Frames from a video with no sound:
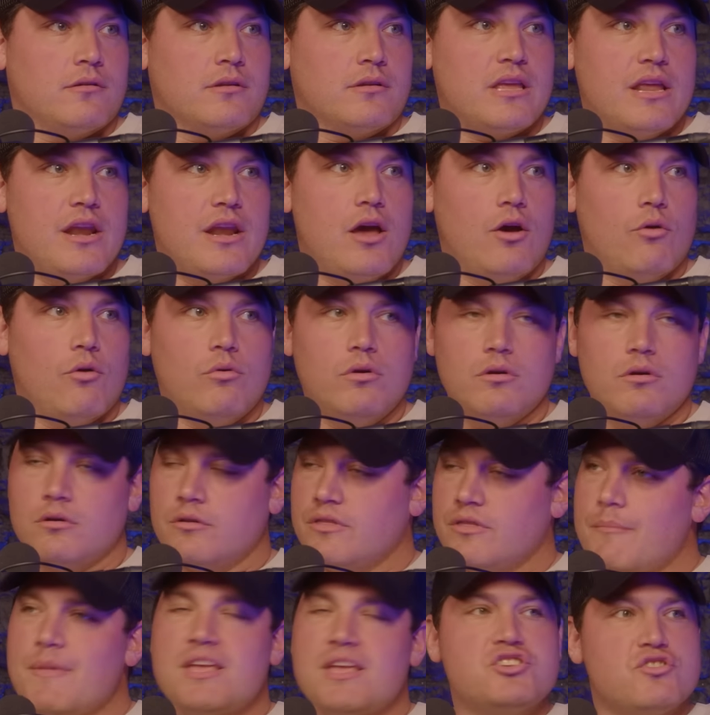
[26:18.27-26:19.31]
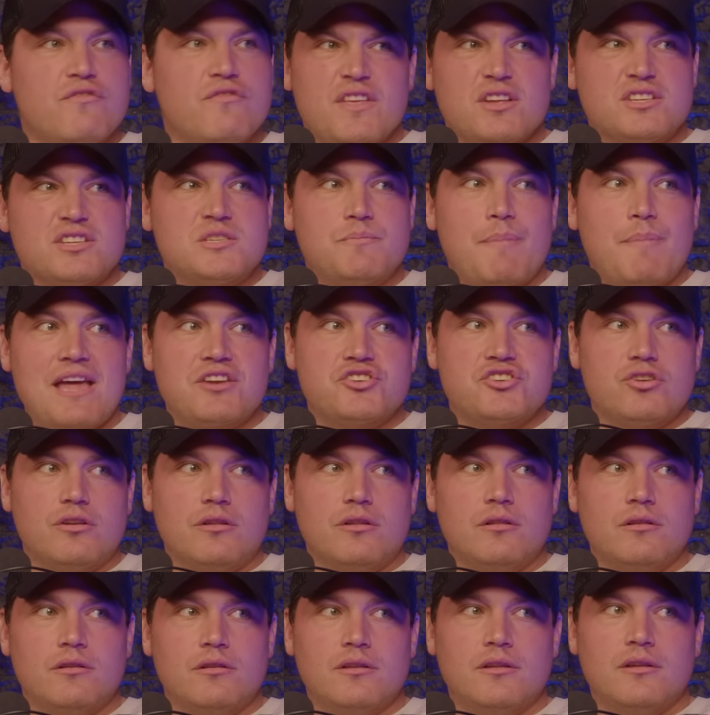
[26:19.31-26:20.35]
You know? That made that's you feel true.
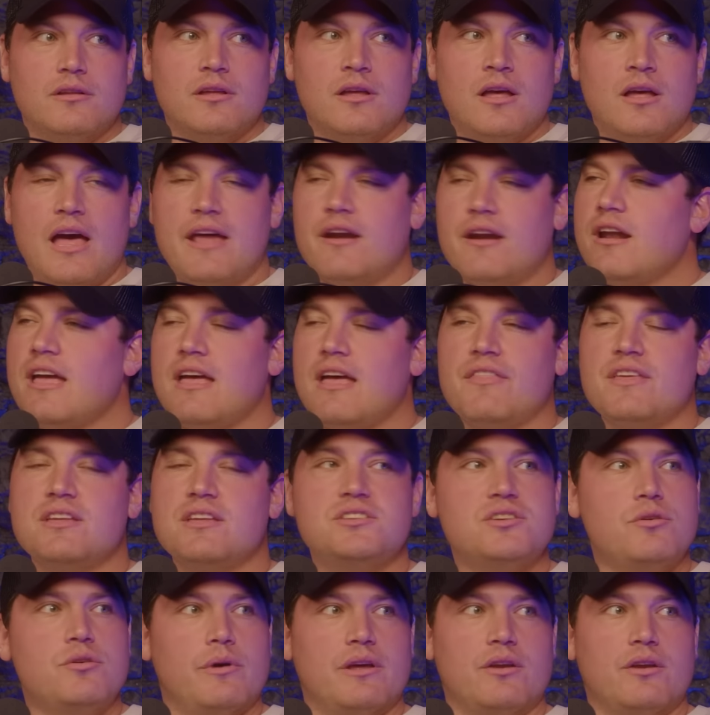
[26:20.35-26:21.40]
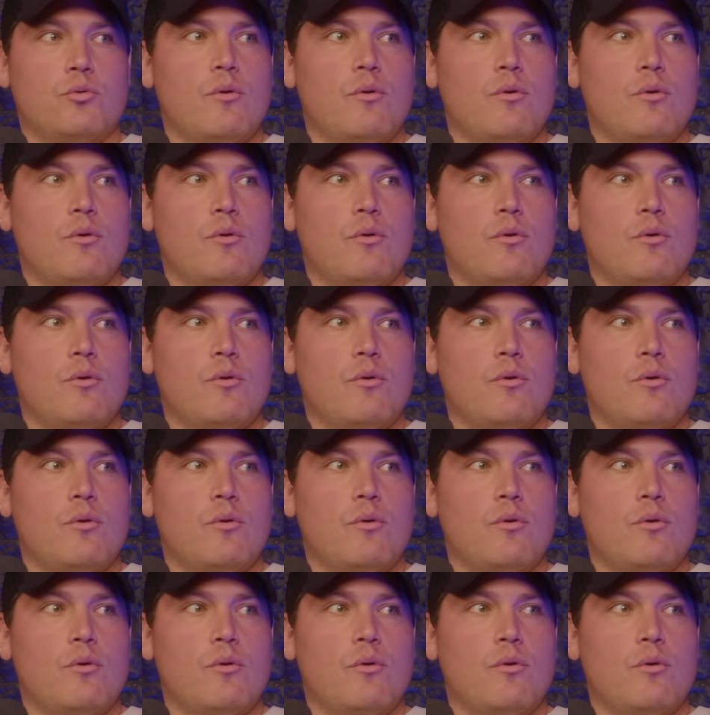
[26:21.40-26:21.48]
special. Yes. I don't know how they do it.